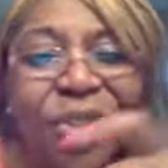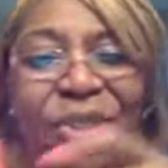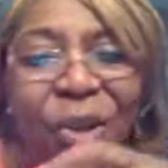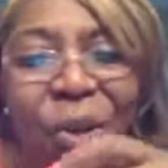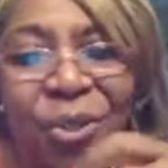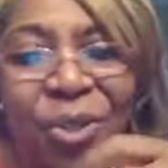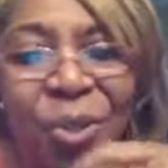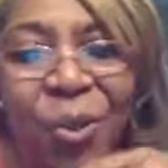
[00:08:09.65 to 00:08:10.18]

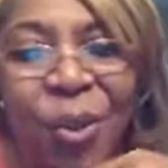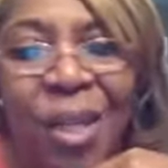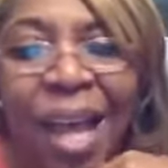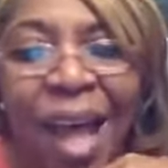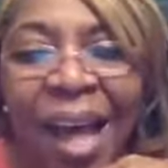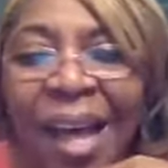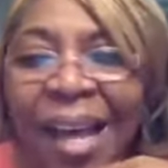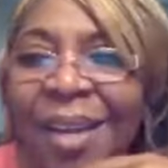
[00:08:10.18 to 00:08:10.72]
church
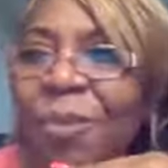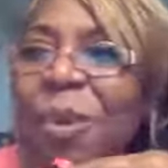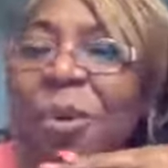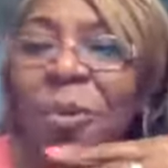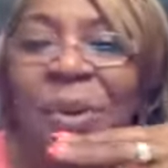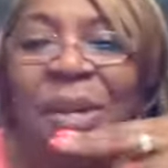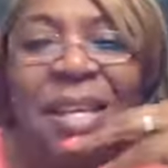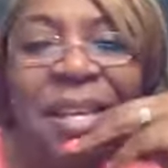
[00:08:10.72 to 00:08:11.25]
online
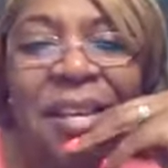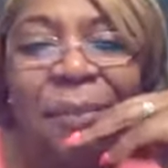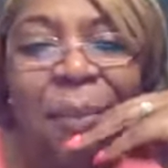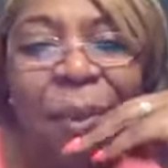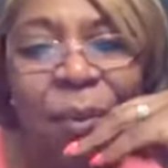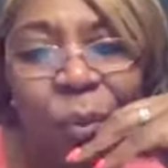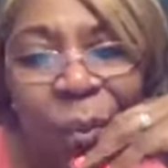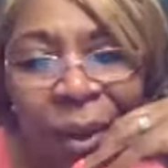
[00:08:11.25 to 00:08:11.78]
where we
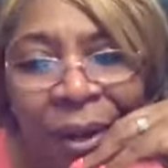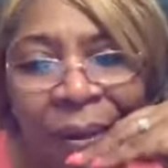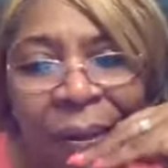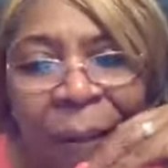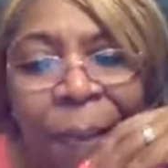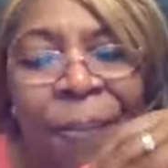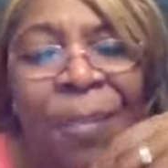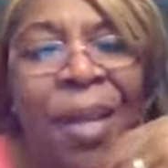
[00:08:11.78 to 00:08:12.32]
keep it
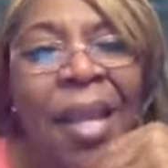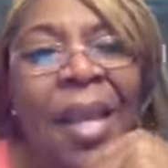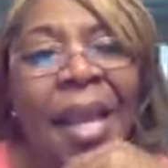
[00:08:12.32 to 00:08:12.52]
real.